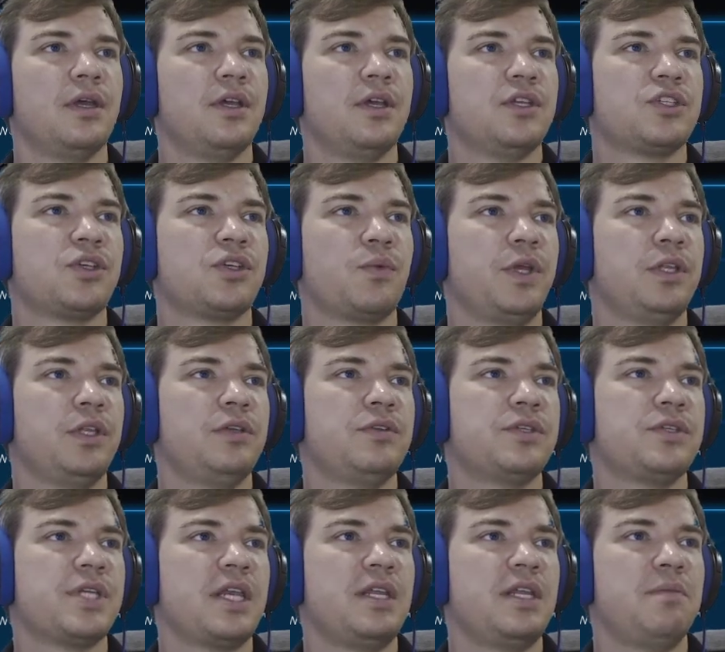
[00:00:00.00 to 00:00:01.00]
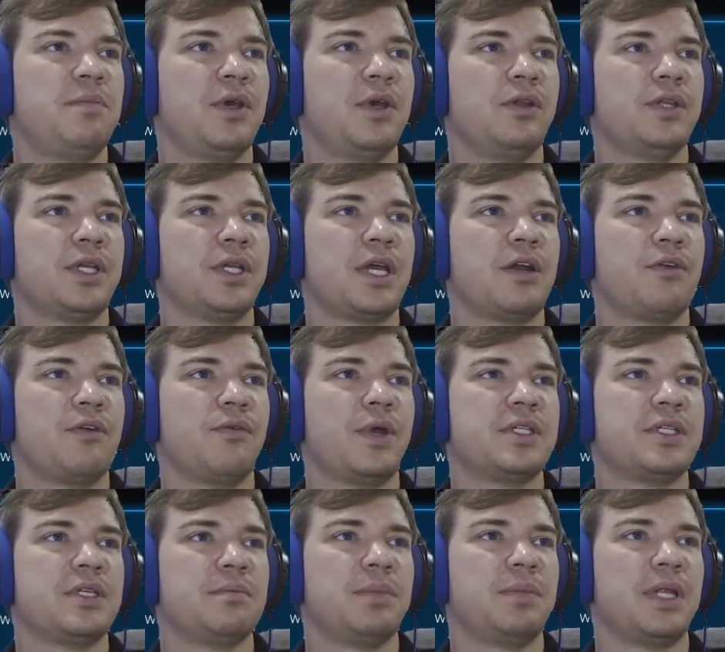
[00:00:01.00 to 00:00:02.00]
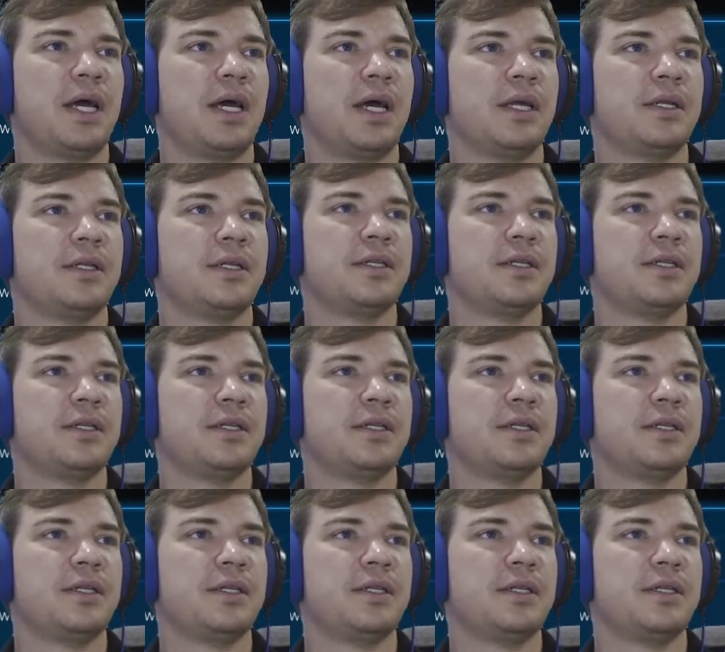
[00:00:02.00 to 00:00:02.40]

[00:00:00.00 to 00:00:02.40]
So we lose any building on a rented plot.